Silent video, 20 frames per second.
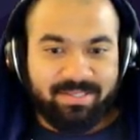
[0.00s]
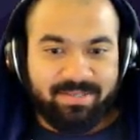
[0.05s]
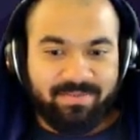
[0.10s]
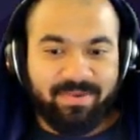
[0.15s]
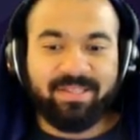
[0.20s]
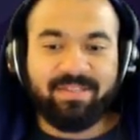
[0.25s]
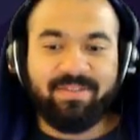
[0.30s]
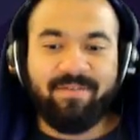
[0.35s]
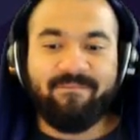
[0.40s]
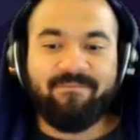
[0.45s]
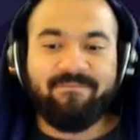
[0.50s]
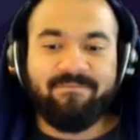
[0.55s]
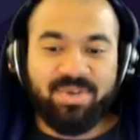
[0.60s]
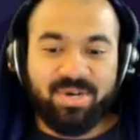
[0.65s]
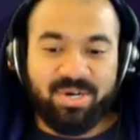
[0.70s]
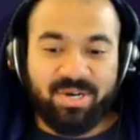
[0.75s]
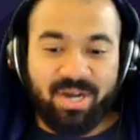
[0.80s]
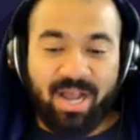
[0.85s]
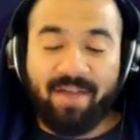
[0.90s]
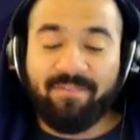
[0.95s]
What the
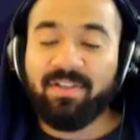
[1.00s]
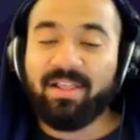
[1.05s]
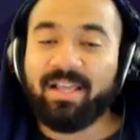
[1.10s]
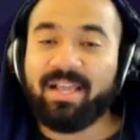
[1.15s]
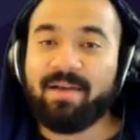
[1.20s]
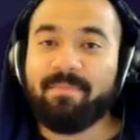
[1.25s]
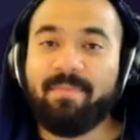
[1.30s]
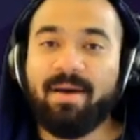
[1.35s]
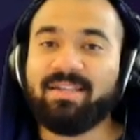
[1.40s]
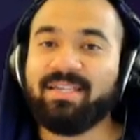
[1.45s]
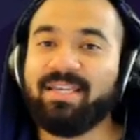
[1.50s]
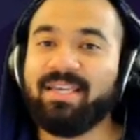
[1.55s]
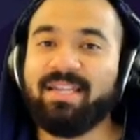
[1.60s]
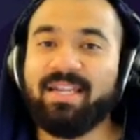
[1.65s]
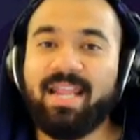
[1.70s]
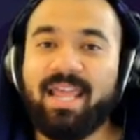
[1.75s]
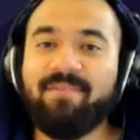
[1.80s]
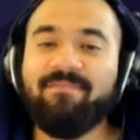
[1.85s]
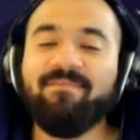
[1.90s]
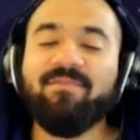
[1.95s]
fuck? I feel like I'm about to get
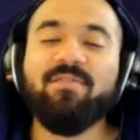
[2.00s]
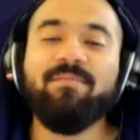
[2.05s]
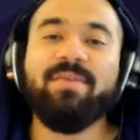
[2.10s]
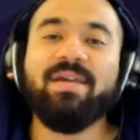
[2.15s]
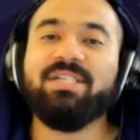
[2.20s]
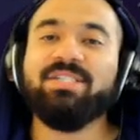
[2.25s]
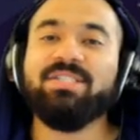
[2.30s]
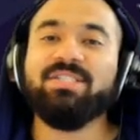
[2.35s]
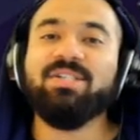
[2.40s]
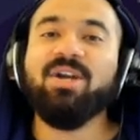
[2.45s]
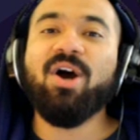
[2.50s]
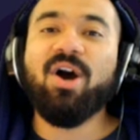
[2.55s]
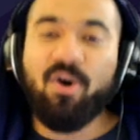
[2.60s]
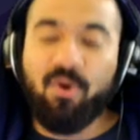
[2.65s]
an information